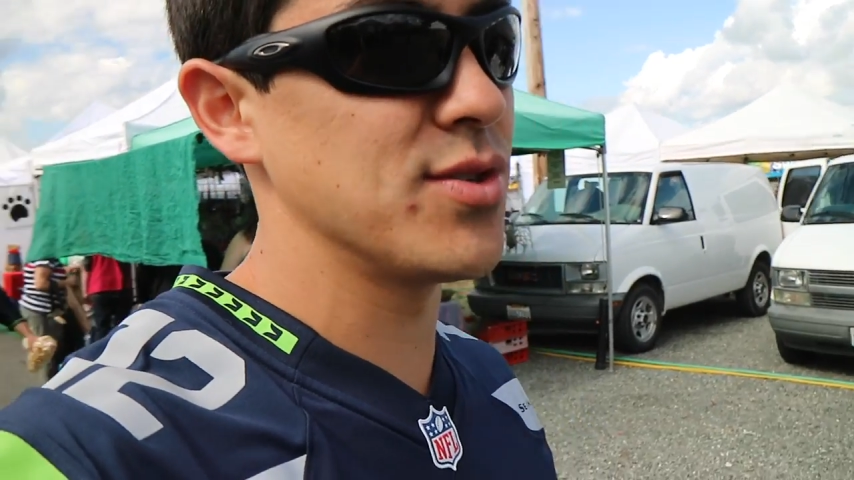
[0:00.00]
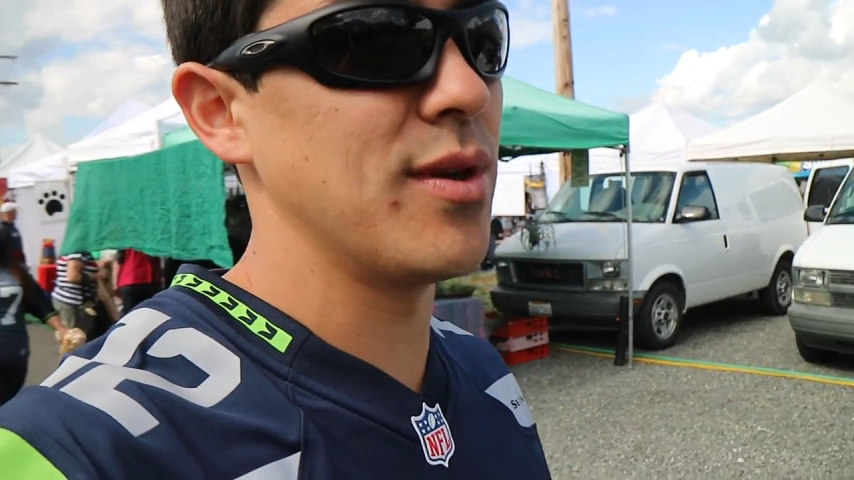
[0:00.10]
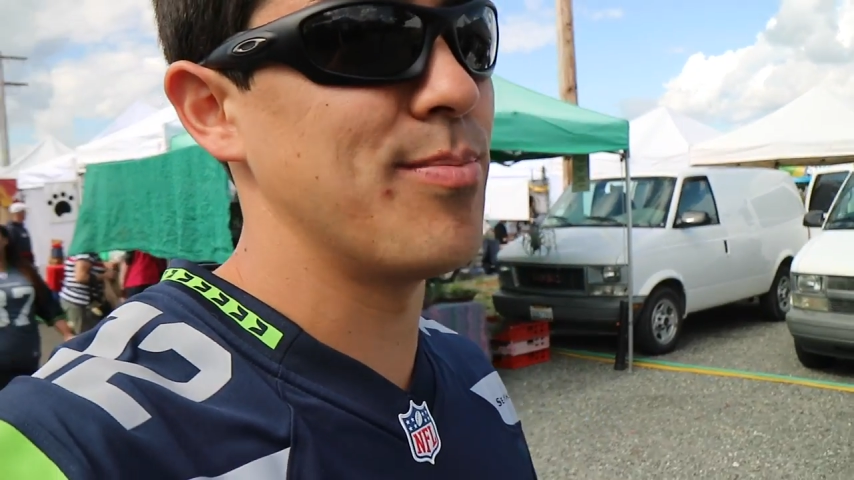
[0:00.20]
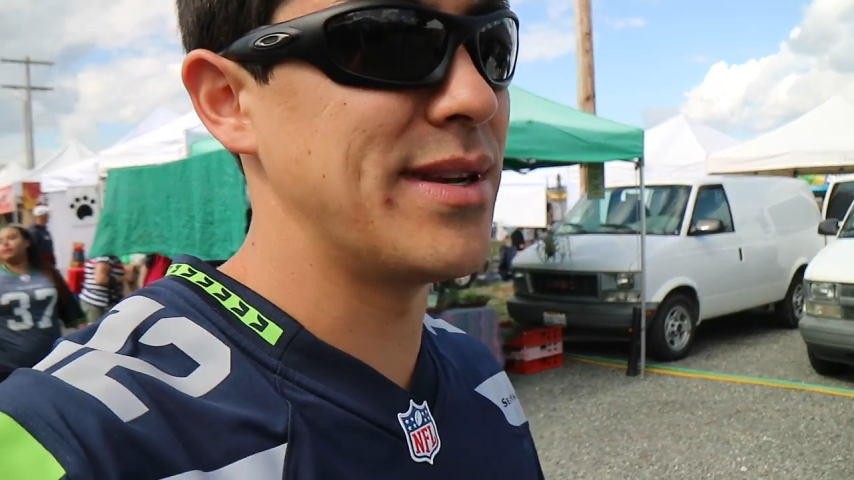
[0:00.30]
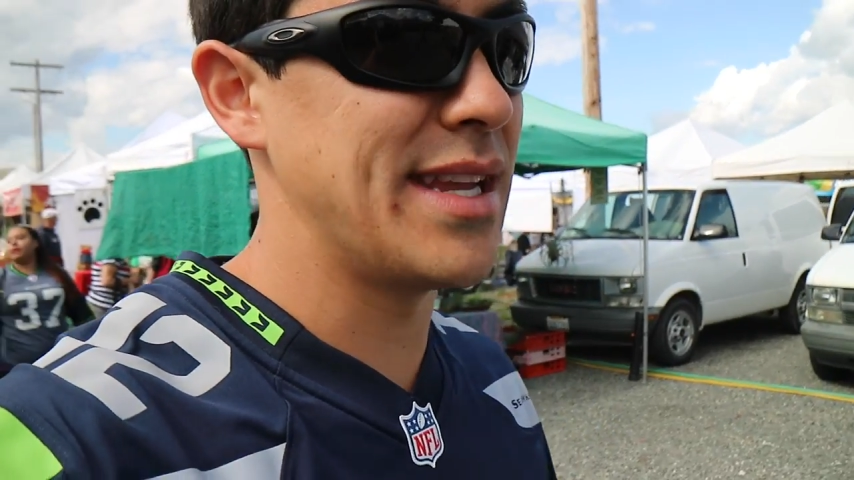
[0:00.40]

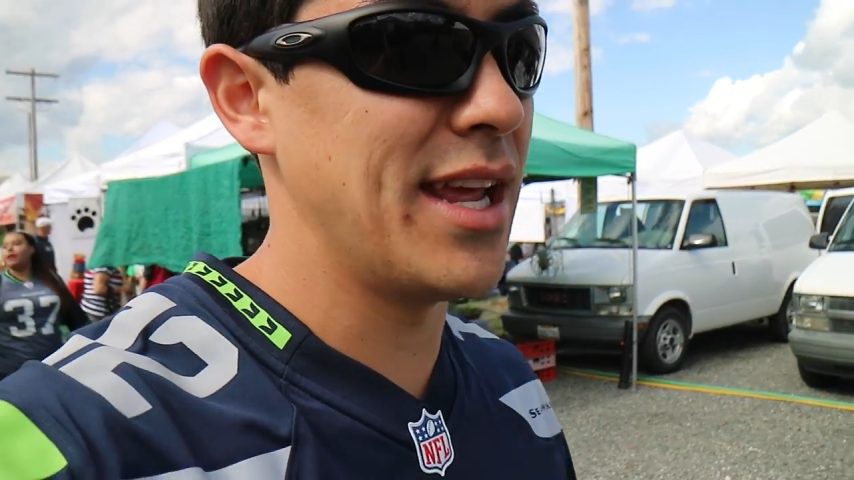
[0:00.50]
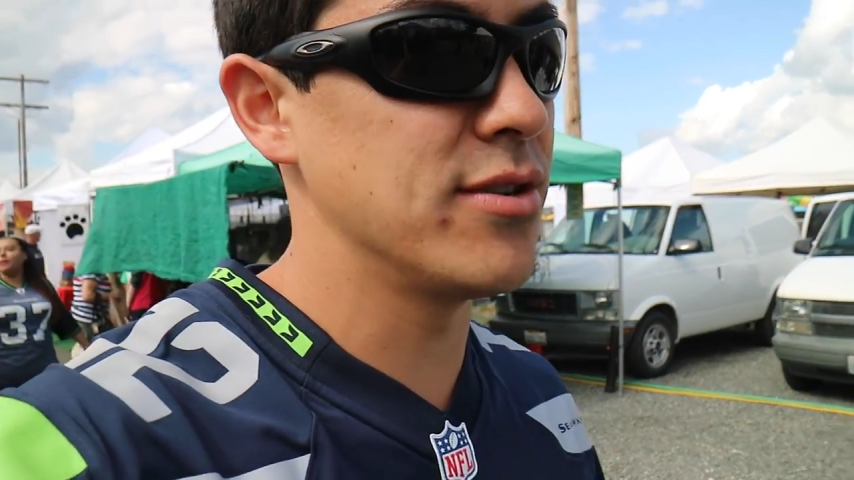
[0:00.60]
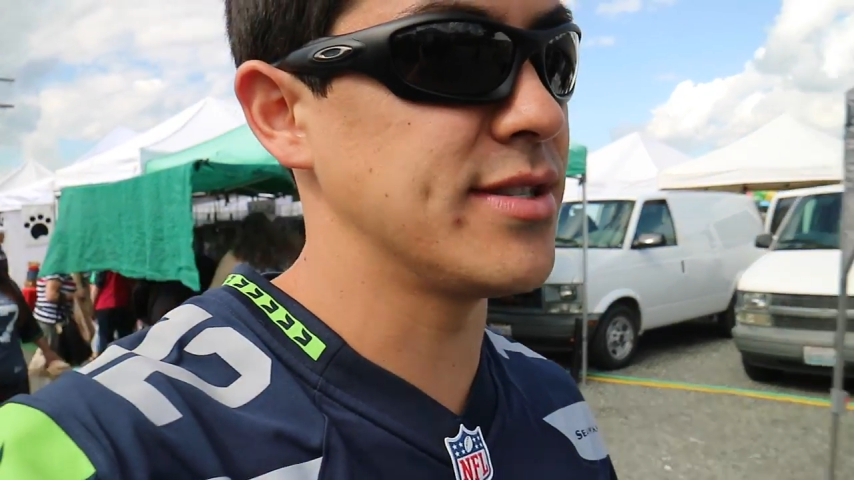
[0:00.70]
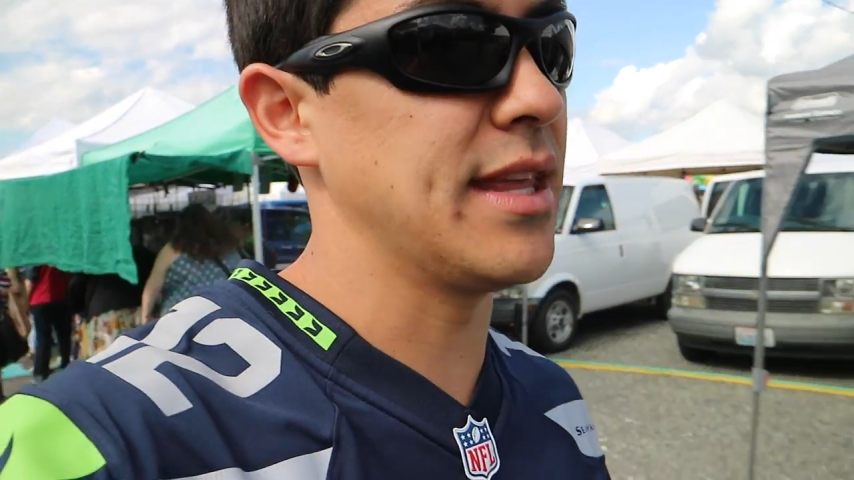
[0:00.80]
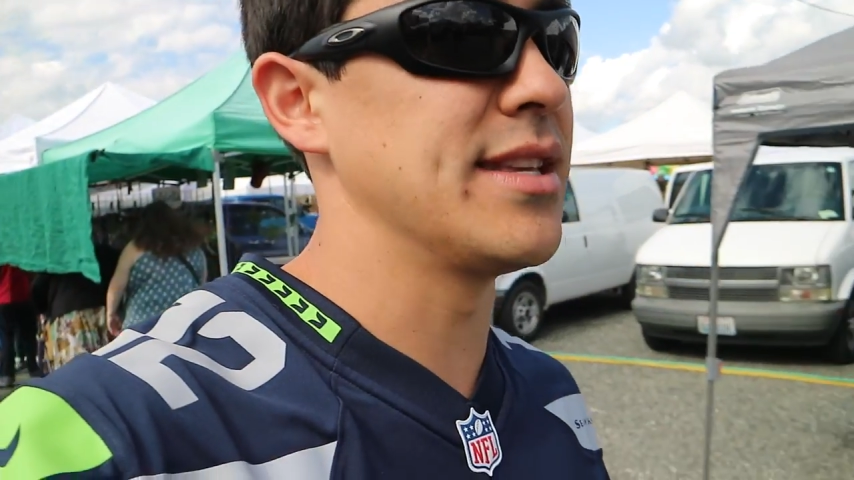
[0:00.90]
sweet
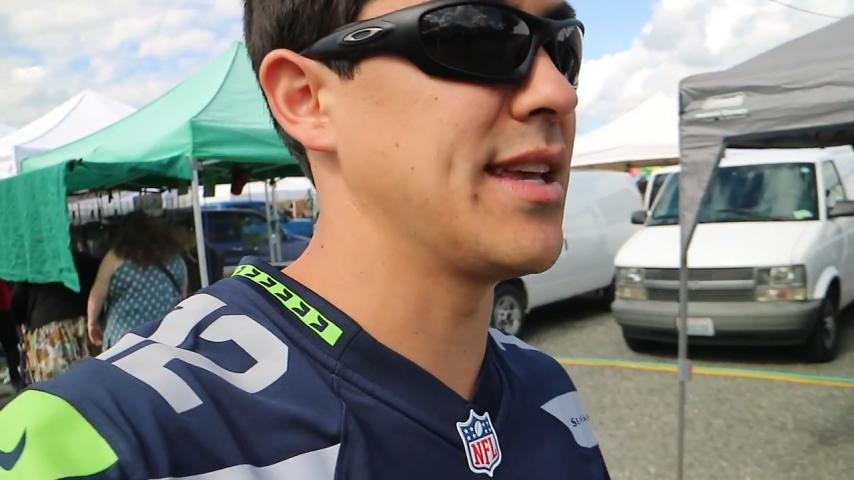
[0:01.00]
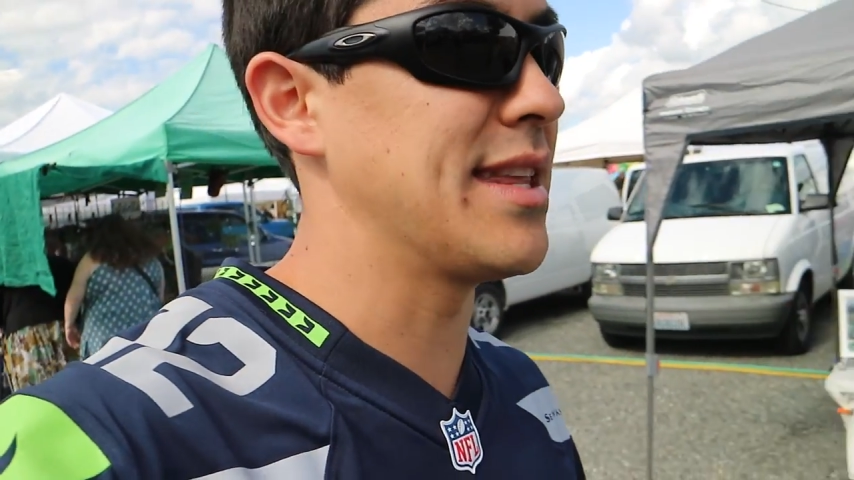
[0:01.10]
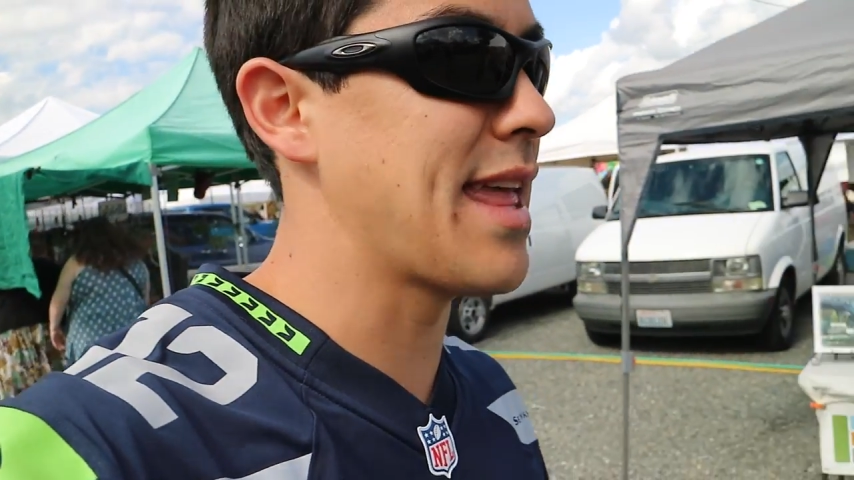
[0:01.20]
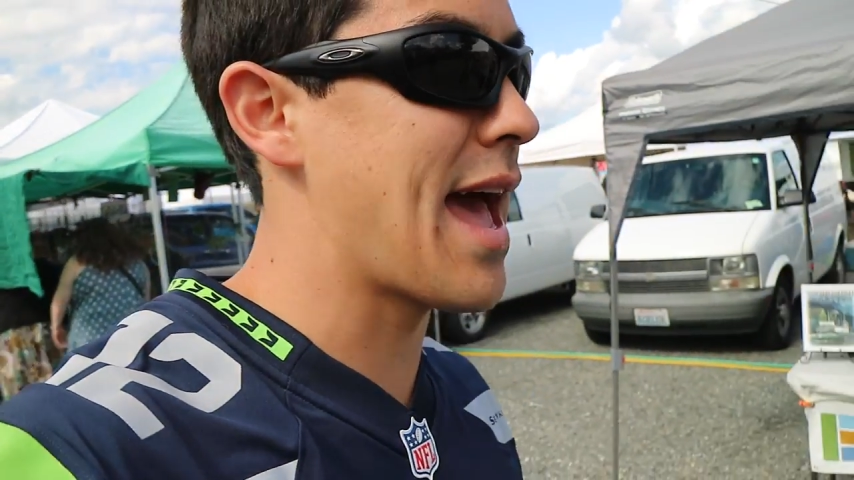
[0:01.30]
potatoes, things like